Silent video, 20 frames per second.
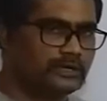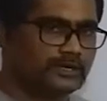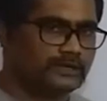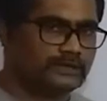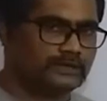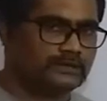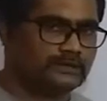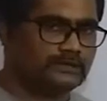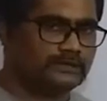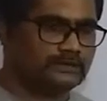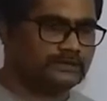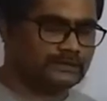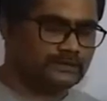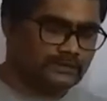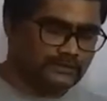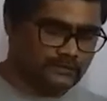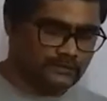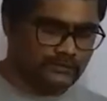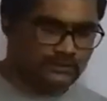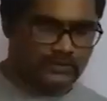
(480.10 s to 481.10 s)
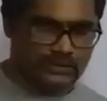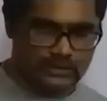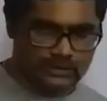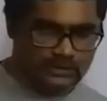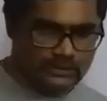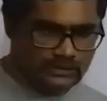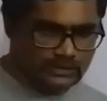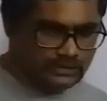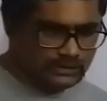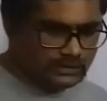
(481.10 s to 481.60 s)
that, we'll
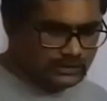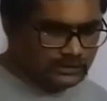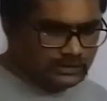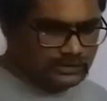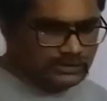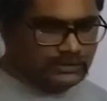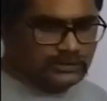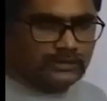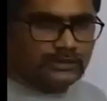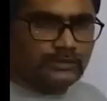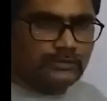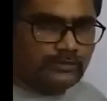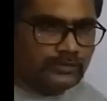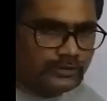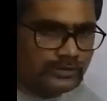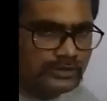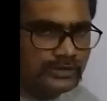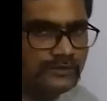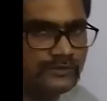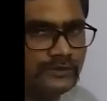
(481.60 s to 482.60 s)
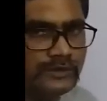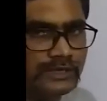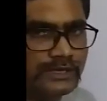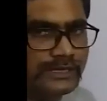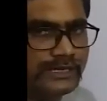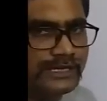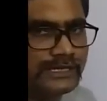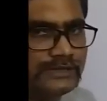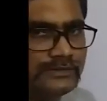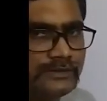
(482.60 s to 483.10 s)
proceed for the
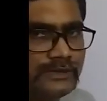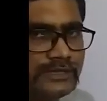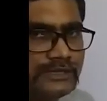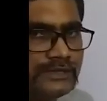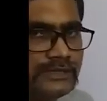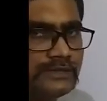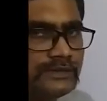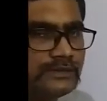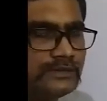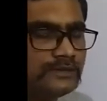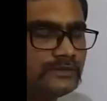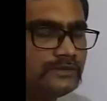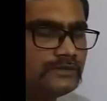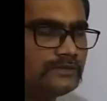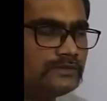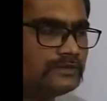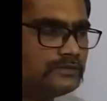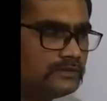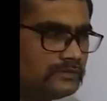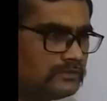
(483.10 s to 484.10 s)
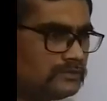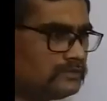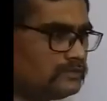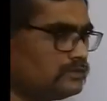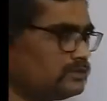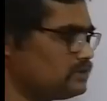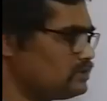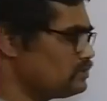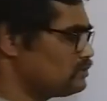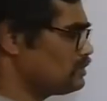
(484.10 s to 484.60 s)
next phase,
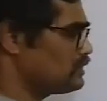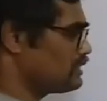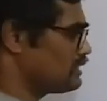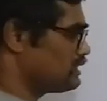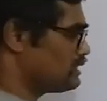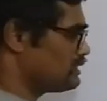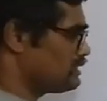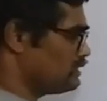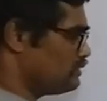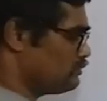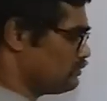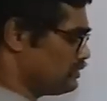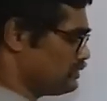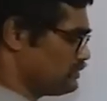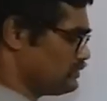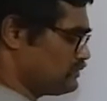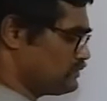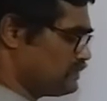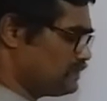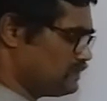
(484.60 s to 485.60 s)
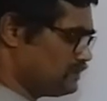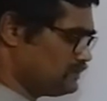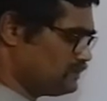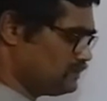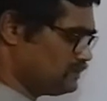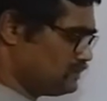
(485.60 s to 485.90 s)
which you will continue with, right?